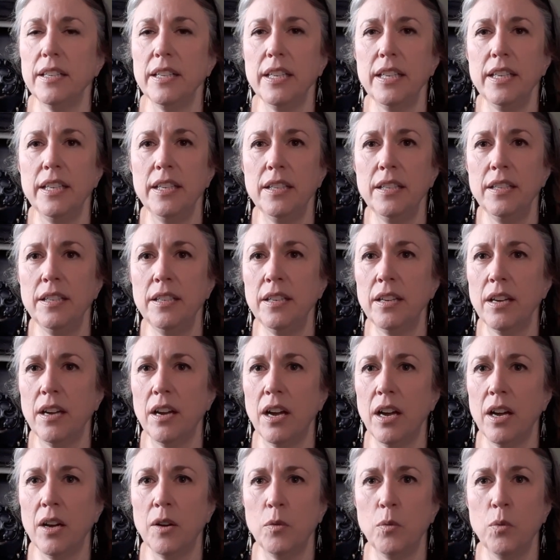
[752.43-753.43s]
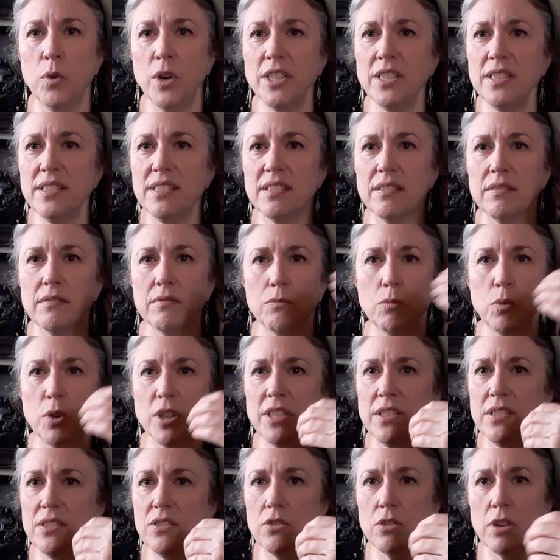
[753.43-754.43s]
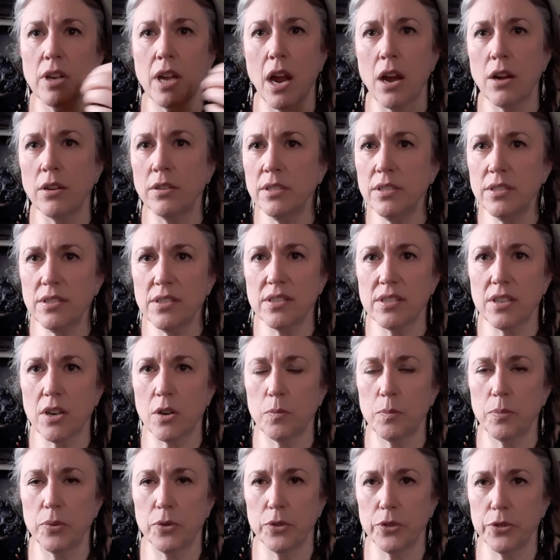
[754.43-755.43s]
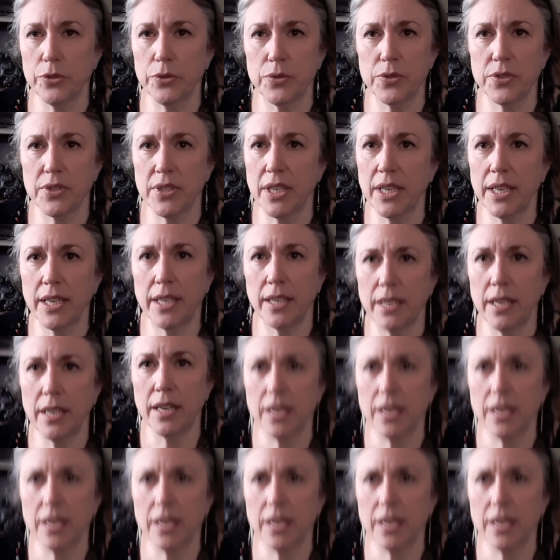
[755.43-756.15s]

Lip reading: Once their gardens start producing,